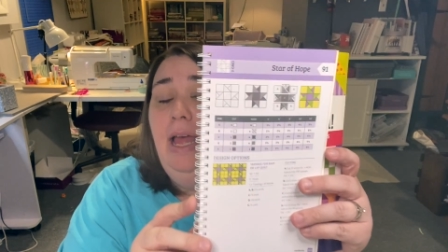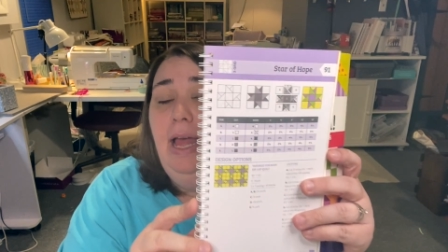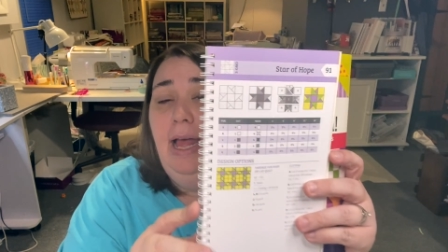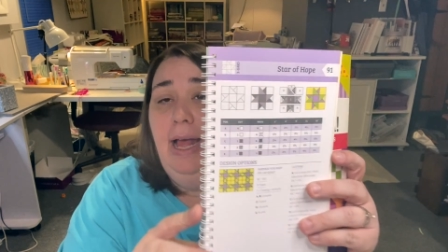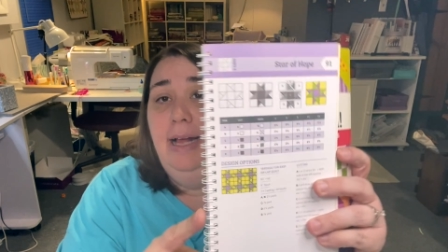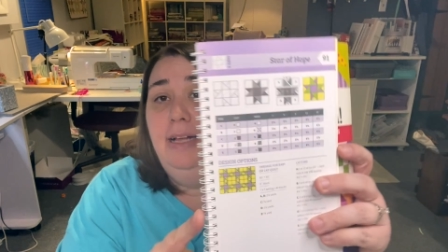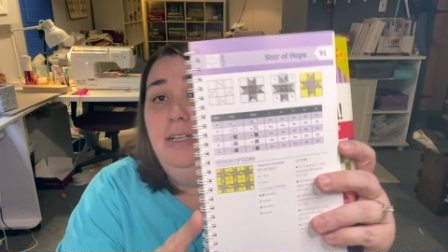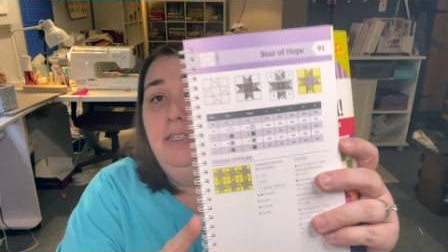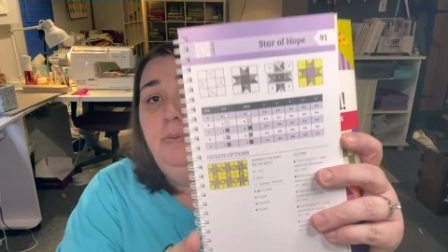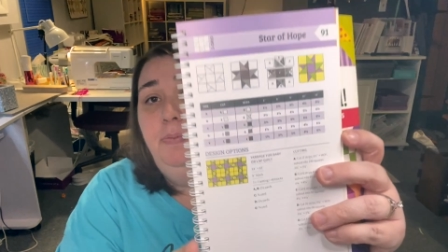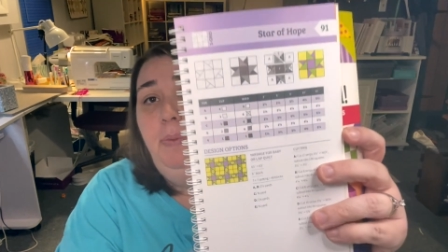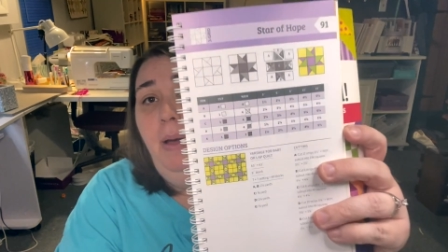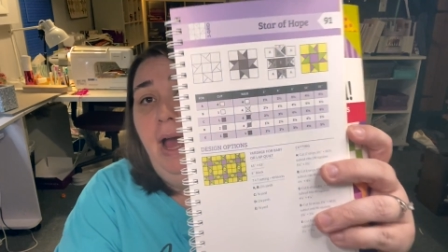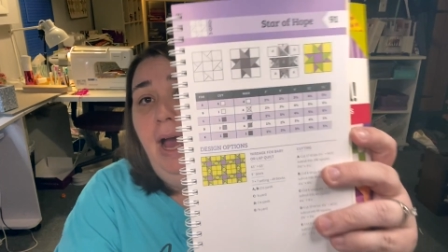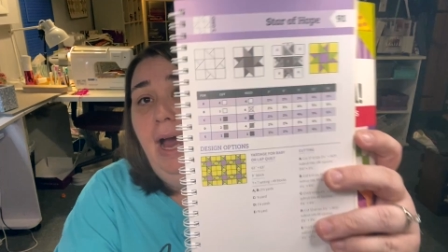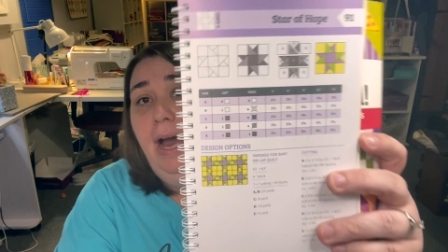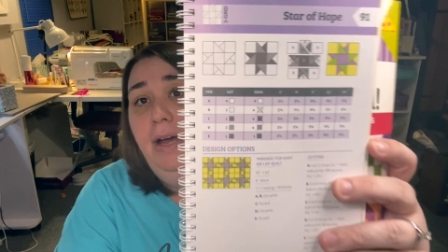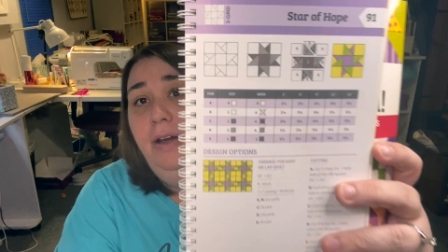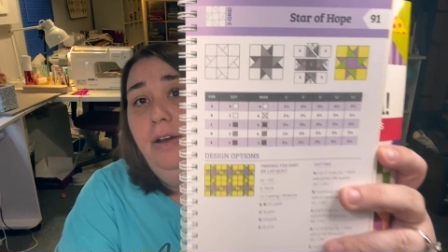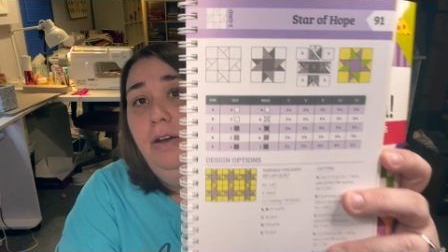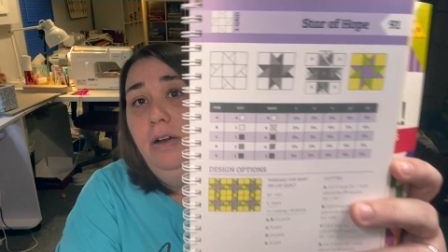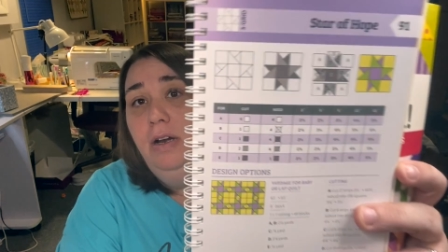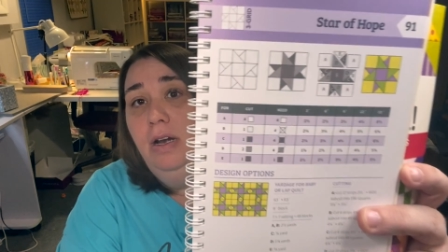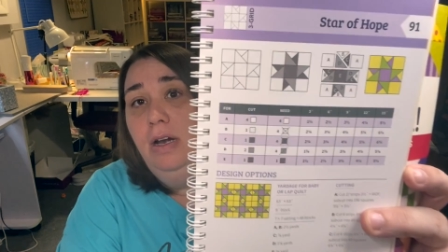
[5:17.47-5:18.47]
as
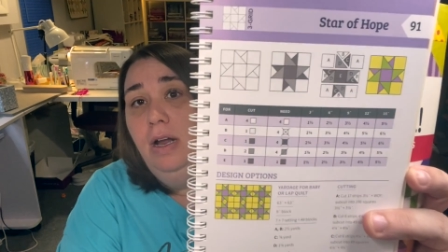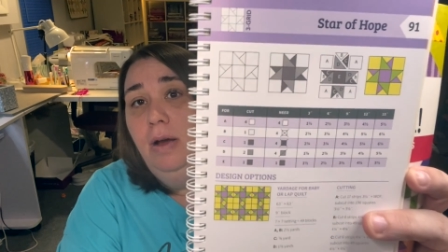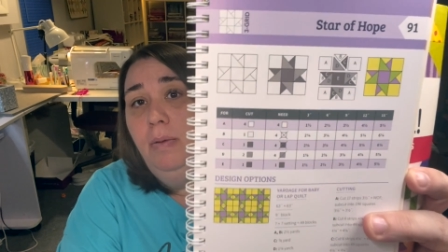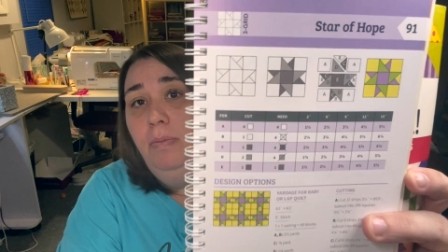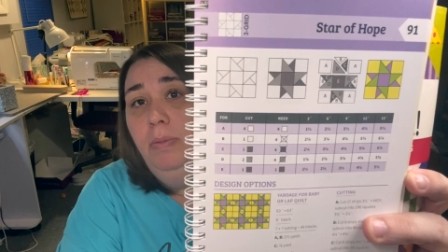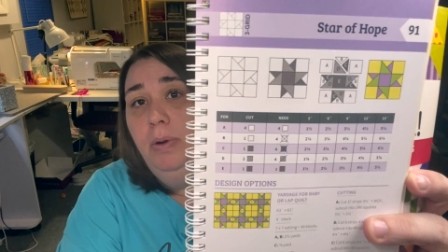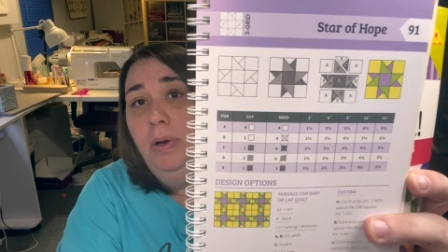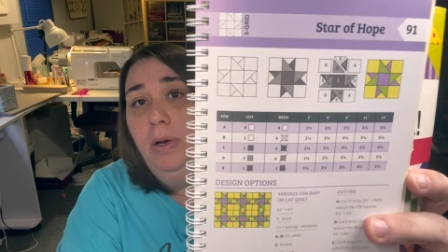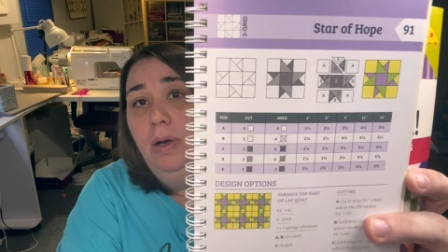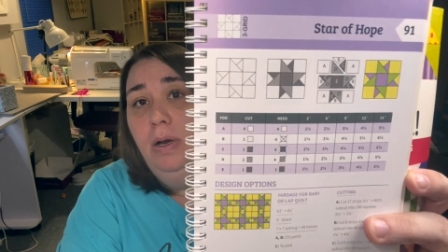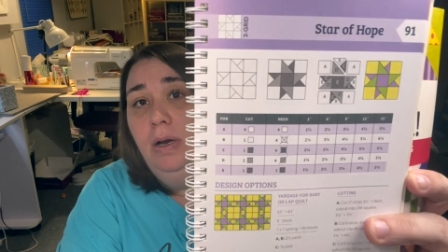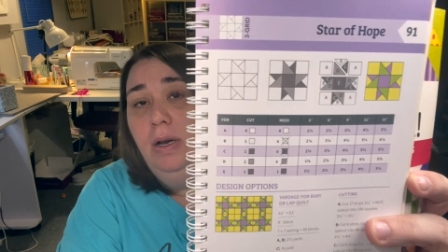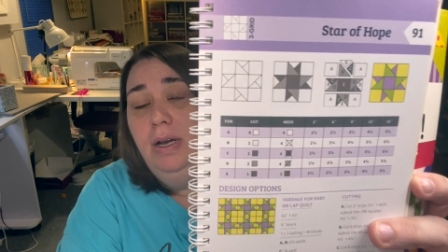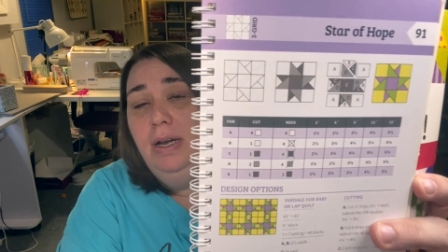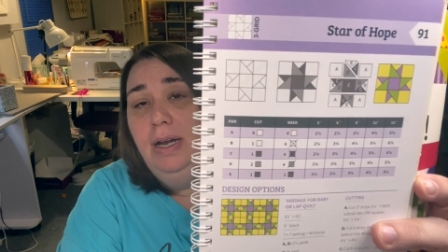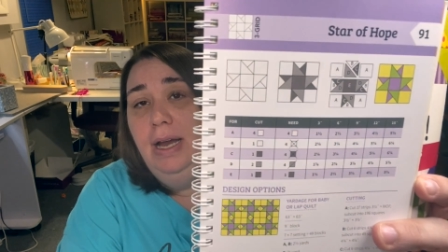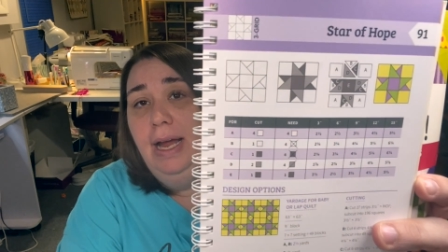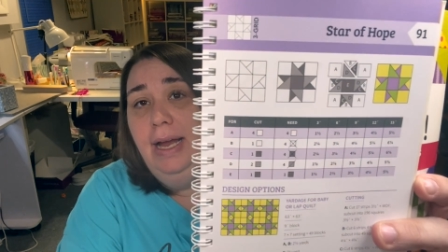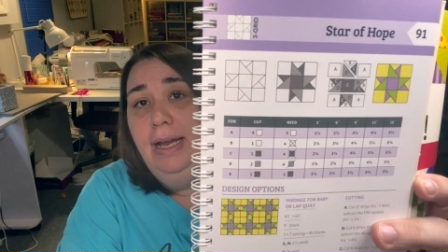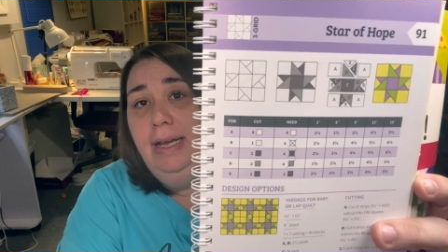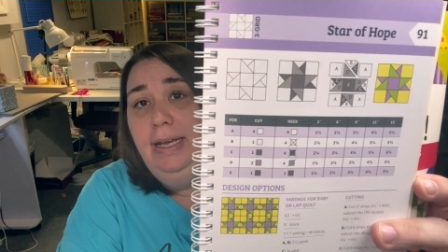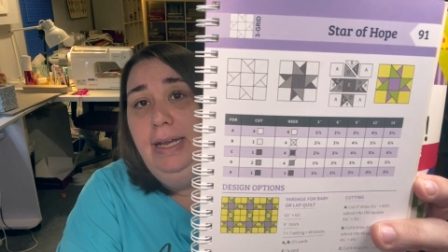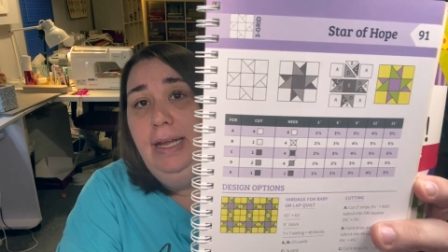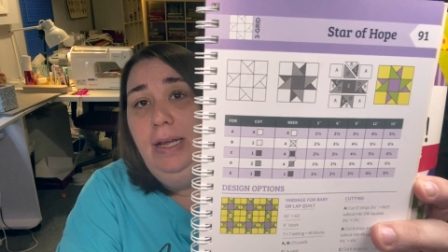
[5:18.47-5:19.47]
pattern number
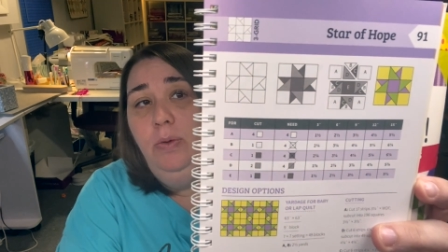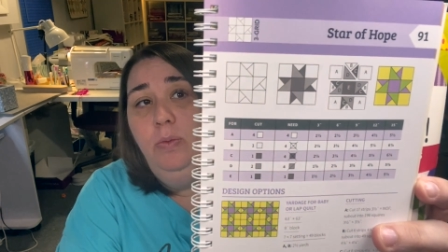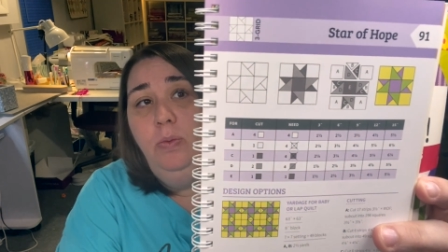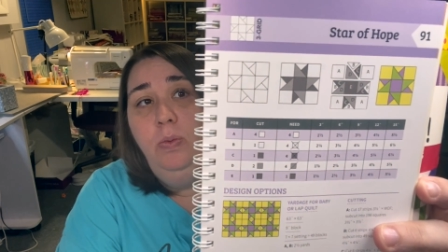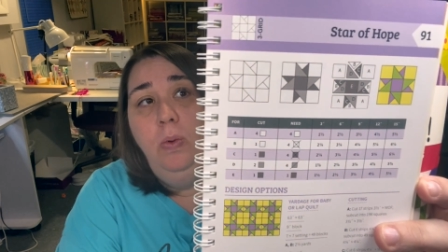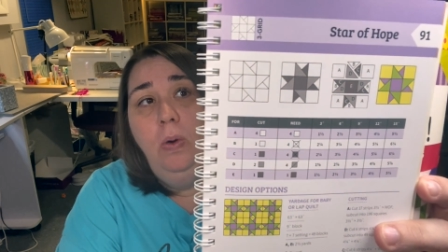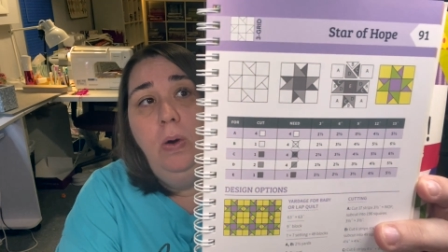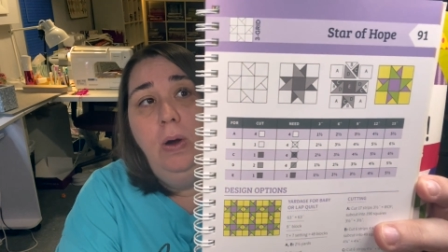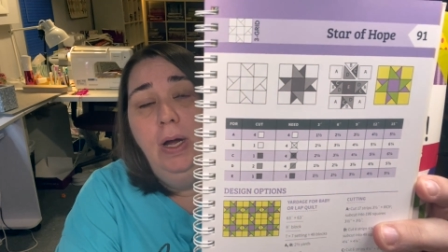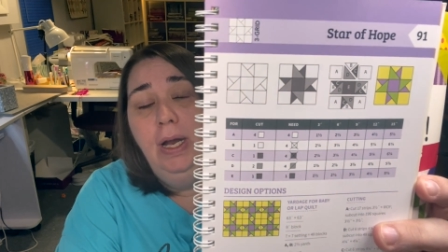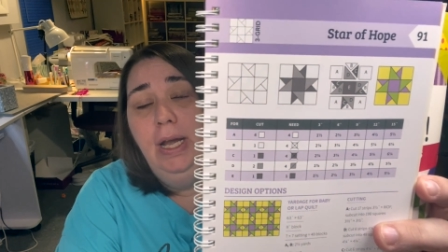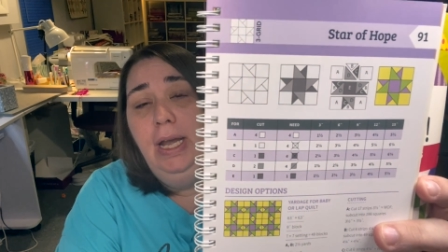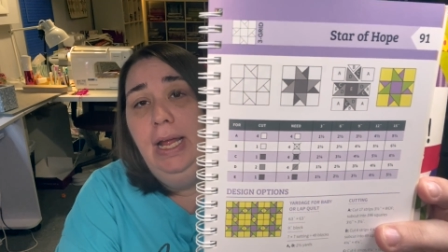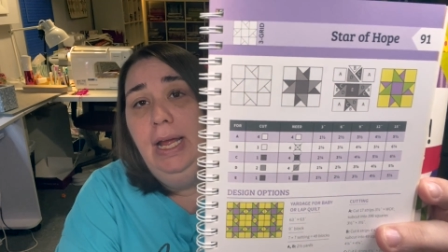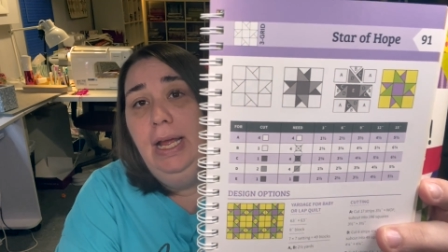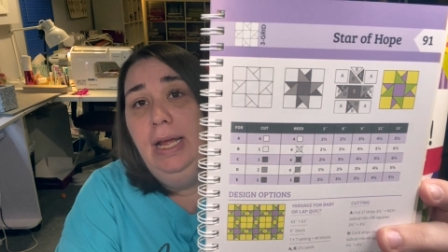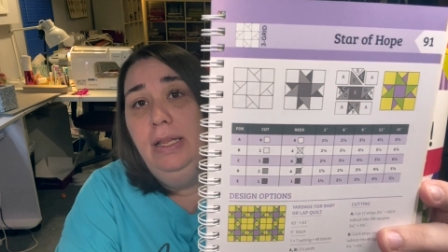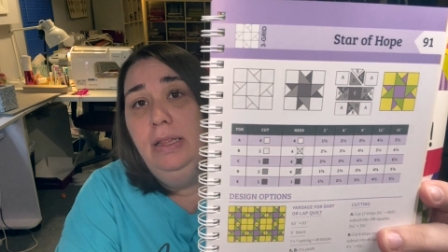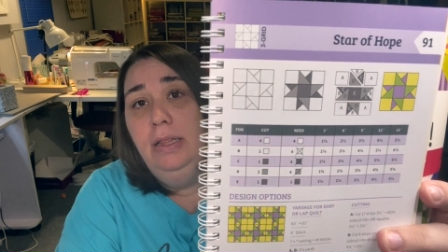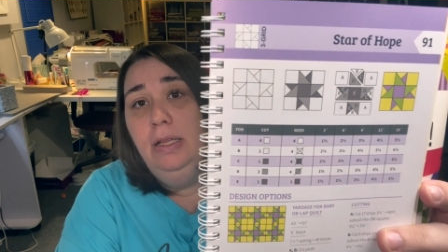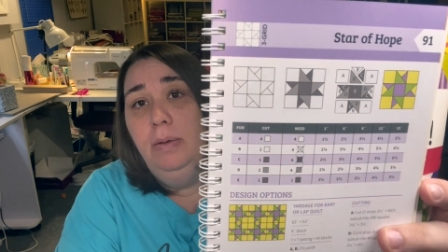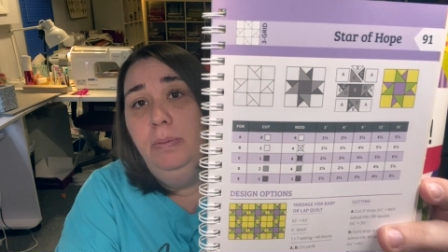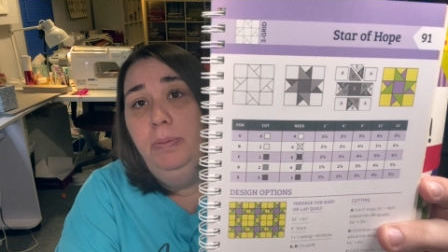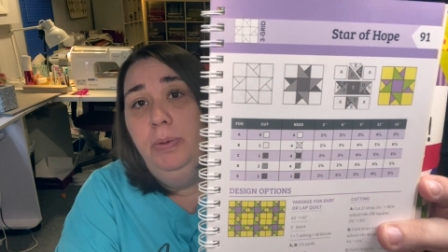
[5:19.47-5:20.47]
91
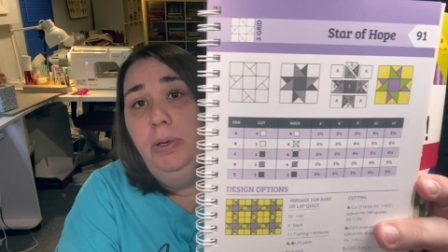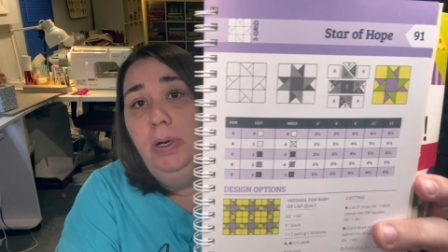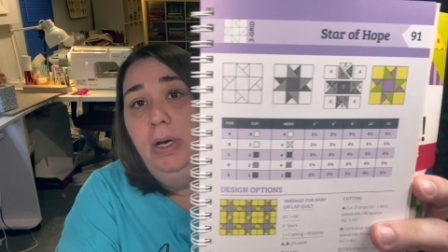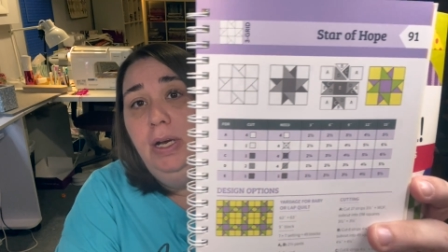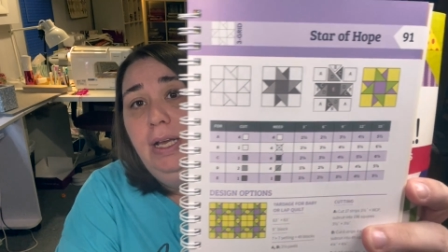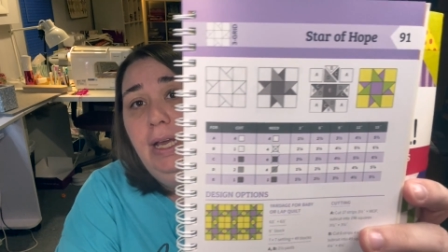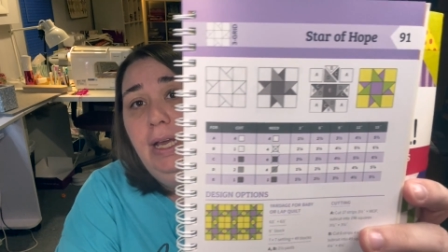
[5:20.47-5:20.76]
in the book.